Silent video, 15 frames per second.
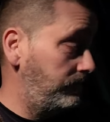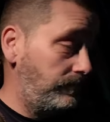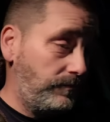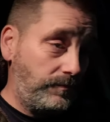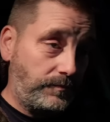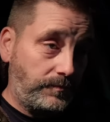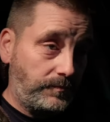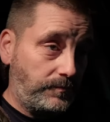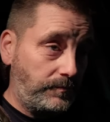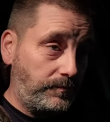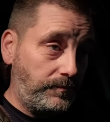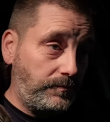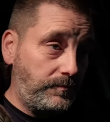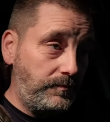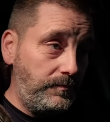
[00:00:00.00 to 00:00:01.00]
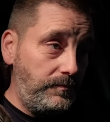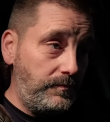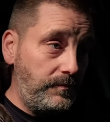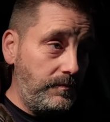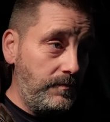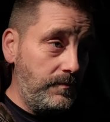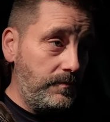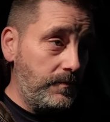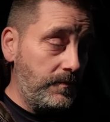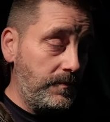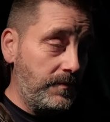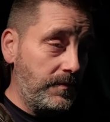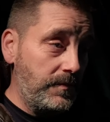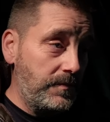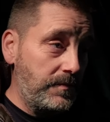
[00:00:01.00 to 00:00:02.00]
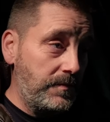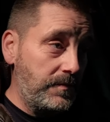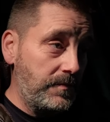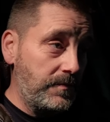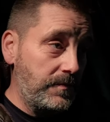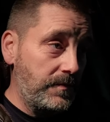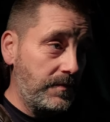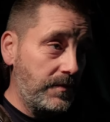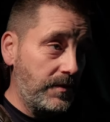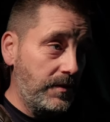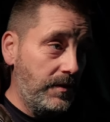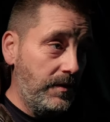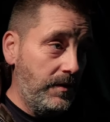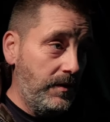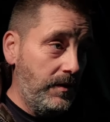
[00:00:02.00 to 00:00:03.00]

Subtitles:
(no one is talking)